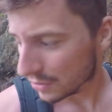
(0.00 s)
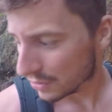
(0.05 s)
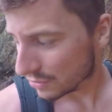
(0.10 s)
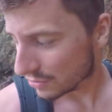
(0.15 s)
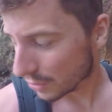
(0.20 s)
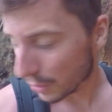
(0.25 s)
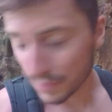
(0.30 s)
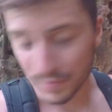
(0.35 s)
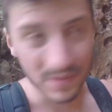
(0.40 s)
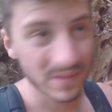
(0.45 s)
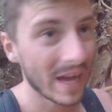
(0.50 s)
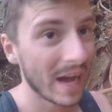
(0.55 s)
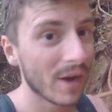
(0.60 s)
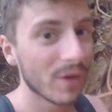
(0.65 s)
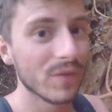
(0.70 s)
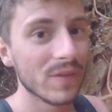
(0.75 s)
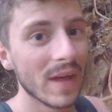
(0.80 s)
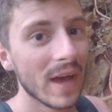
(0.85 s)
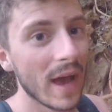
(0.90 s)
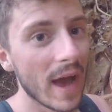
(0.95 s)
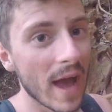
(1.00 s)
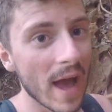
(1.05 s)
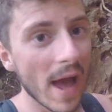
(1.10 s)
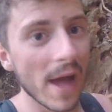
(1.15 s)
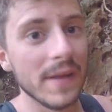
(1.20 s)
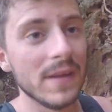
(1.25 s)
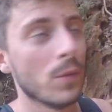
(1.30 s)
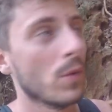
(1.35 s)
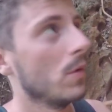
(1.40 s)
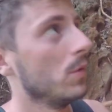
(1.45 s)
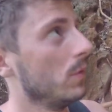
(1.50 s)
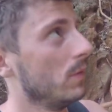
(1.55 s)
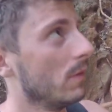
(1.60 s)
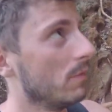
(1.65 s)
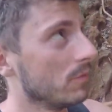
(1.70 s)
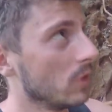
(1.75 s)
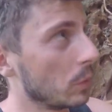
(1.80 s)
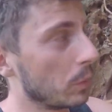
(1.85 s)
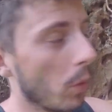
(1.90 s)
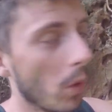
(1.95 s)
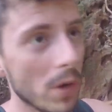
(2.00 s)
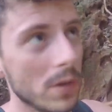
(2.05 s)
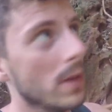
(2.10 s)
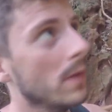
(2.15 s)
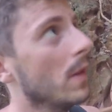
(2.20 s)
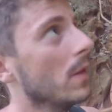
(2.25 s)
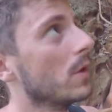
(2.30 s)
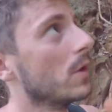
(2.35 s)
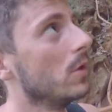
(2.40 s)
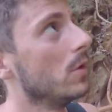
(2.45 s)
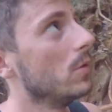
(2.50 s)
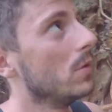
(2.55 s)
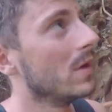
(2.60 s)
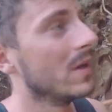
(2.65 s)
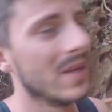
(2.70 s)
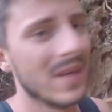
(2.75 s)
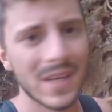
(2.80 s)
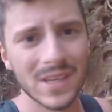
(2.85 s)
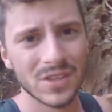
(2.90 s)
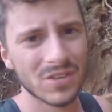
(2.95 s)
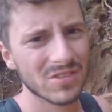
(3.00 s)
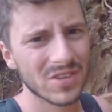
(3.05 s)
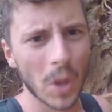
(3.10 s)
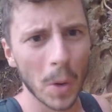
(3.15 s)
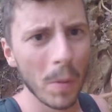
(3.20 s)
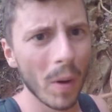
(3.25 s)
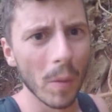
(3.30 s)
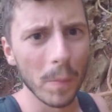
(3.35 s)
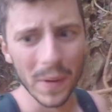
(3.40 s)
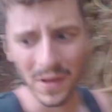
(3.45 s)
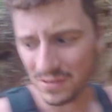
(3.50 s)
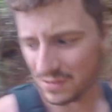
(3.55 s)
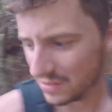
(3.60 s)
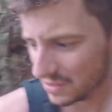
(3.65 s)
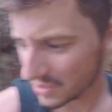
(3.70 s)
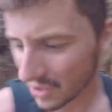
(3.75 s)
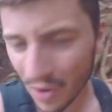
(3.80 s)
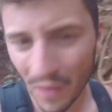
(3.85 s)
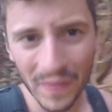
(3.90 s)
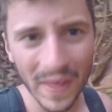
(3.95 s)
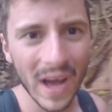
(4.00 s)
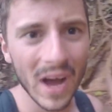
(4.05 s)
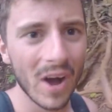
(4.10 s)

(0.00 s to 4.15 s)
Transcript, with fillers: So if you're down there and you want to do the viewpoint and the lagoon, just come up. It's not that